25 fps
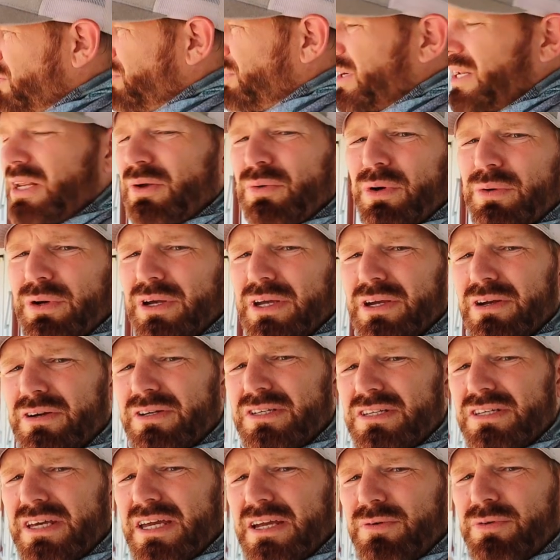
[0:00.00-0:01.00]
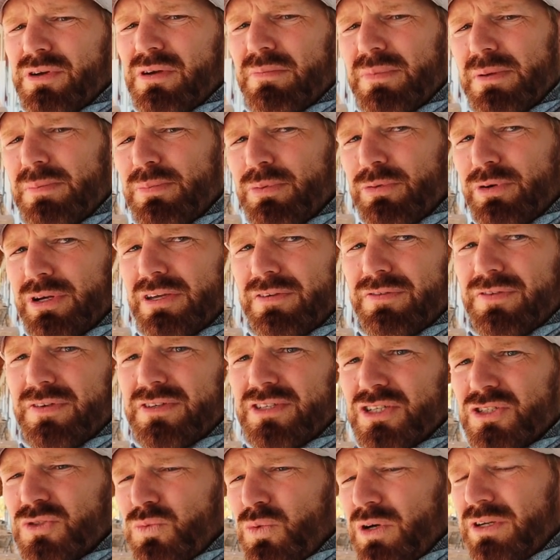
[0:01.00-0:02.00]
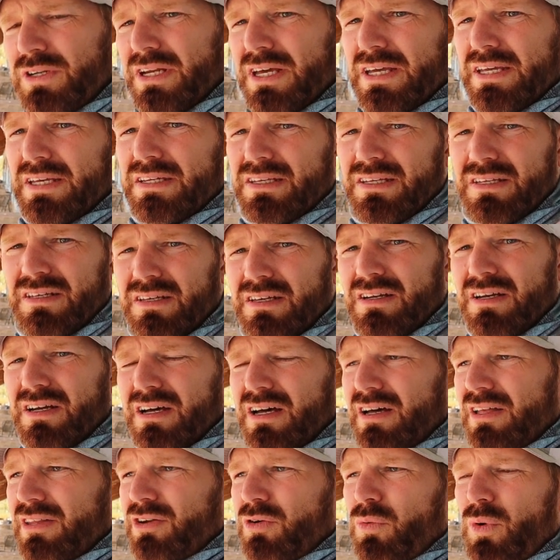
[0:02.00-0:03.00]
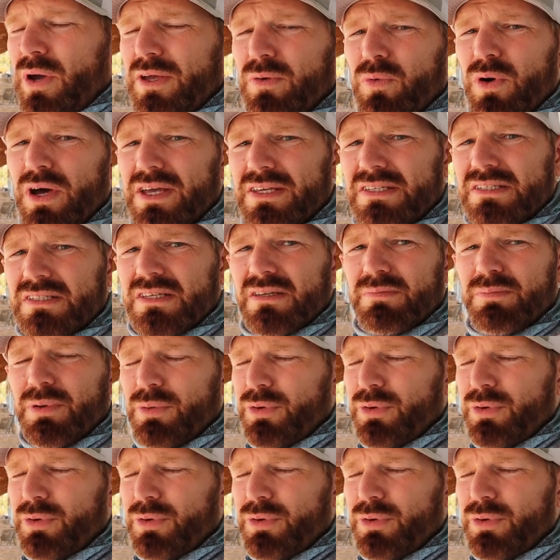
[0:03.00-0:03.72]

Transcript: But anyway, we're here tonight. We're going to be brief, just one night uh, on our way west.